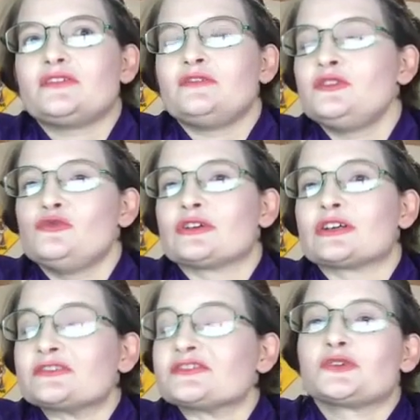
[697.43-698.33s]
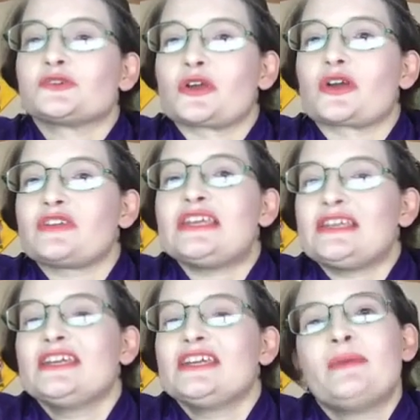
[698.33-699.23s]
knew her, sort of.
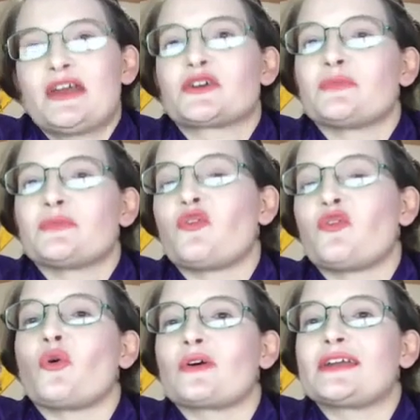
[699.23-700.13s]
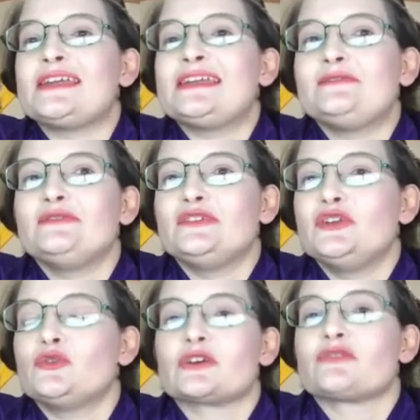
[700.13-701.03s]
He had met her before. He
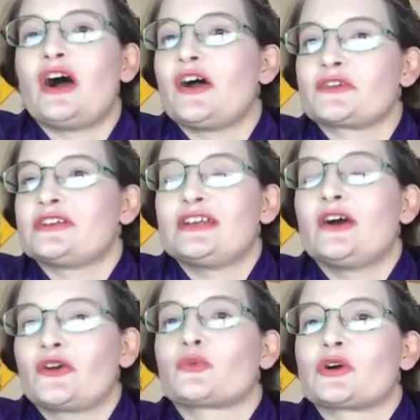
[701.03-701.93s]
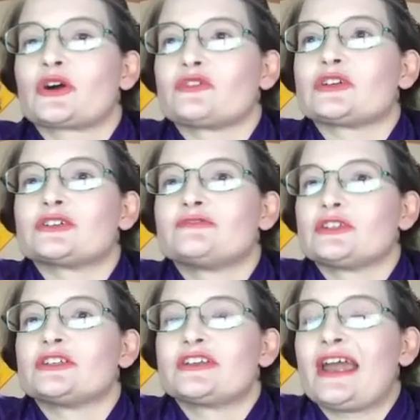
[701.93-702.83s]
knew her father. He'd gone to work for
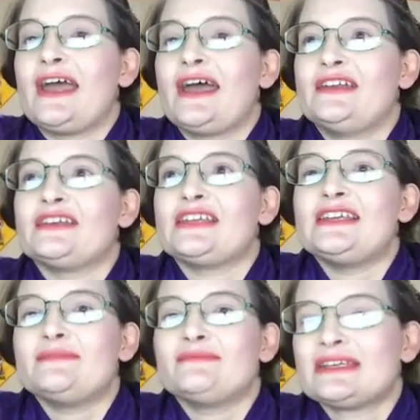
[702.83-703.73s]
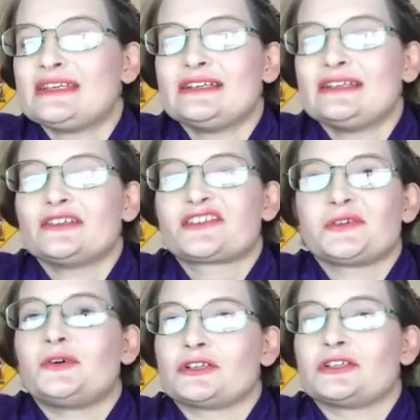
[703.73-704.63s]
her dad, and he
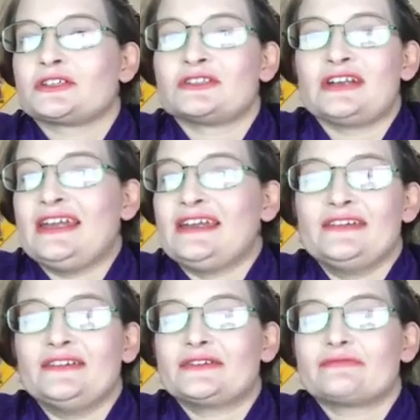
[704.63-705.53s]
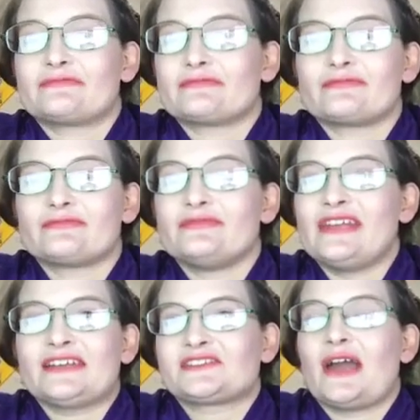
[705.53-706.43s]
saw her, and
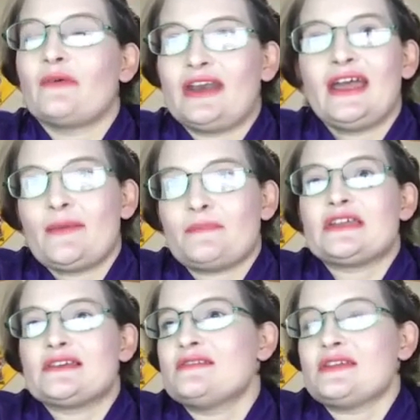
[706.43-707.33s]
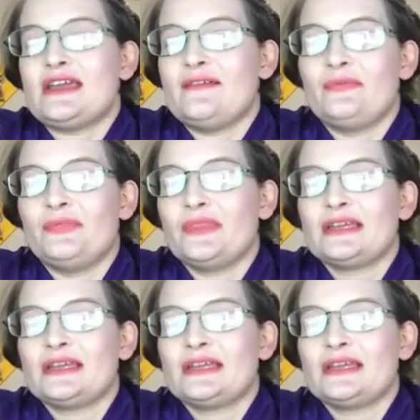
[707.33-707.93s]
that's how it happened. And